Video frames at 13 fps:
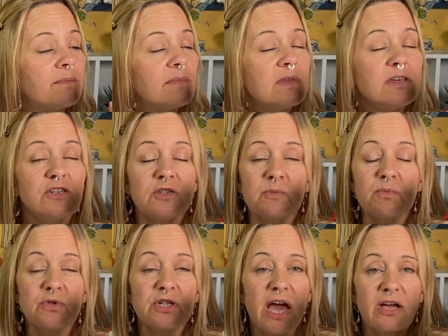They just
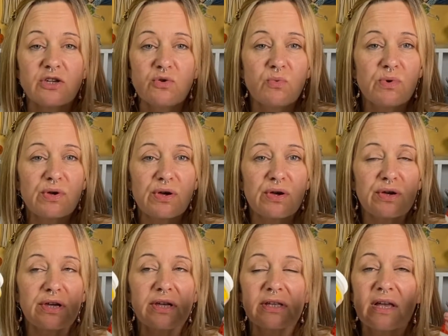protect your
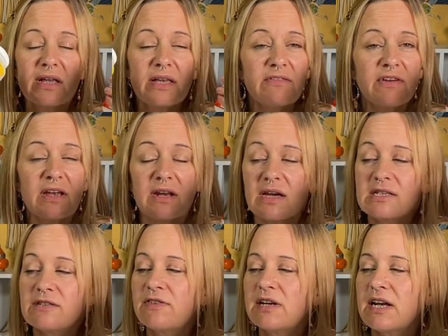work and give it a
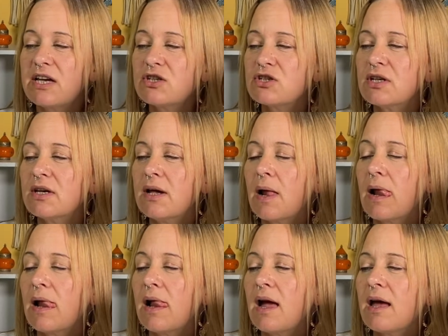nice finish.
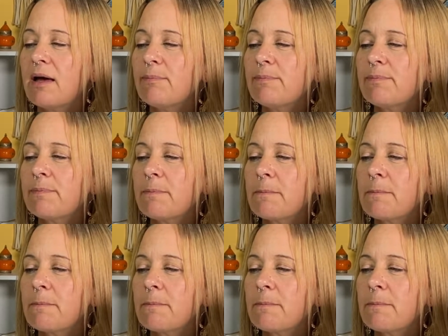I